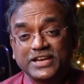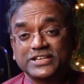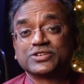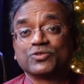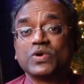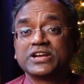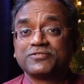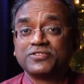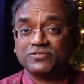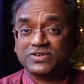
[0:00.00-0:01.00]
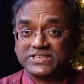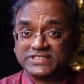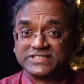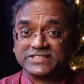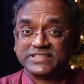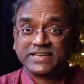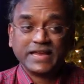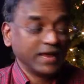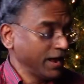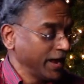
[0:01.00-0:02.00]
It's a wonderful words.
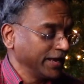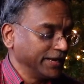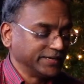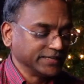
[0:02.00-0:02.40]
It